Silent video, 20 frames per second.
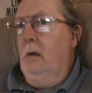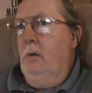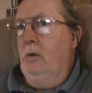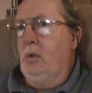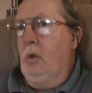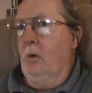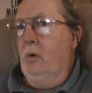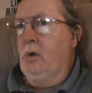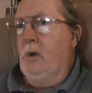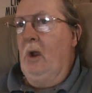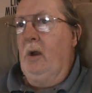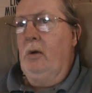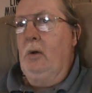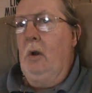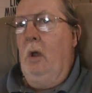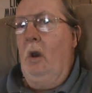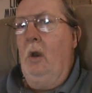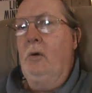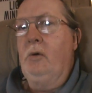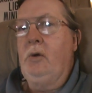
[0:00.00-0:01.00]
So
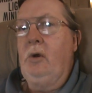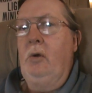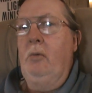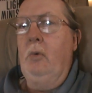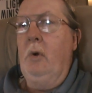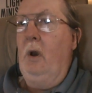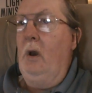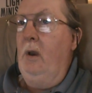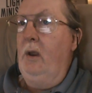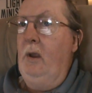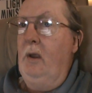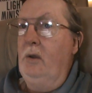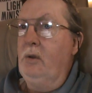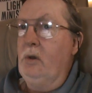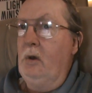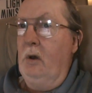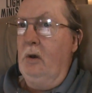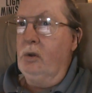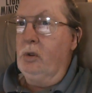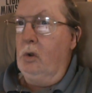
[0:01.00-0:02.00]
technology really
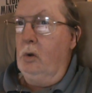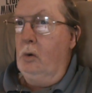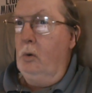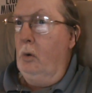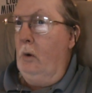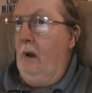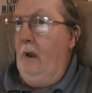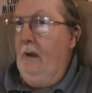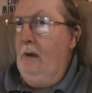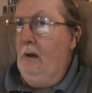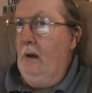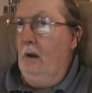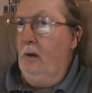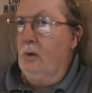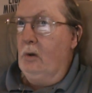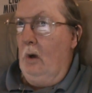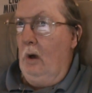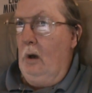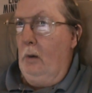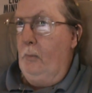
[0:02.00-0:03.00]
isn't as great
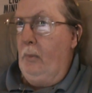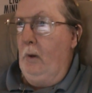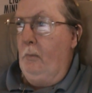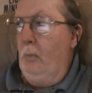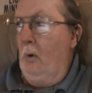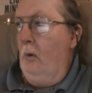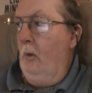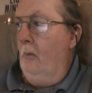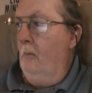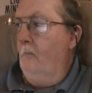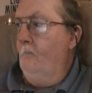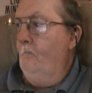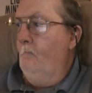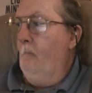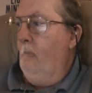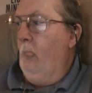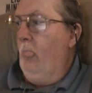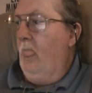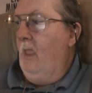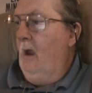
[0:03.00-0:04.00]
as a lot of people
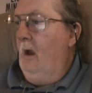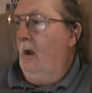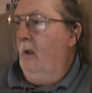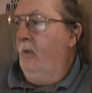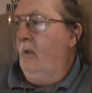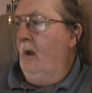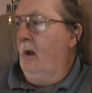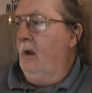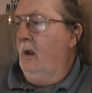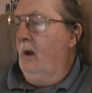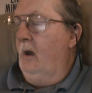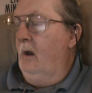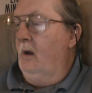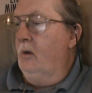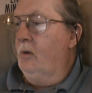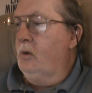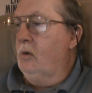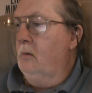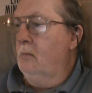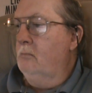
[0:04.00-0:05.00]
think it
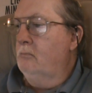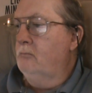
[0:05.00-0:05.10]
is.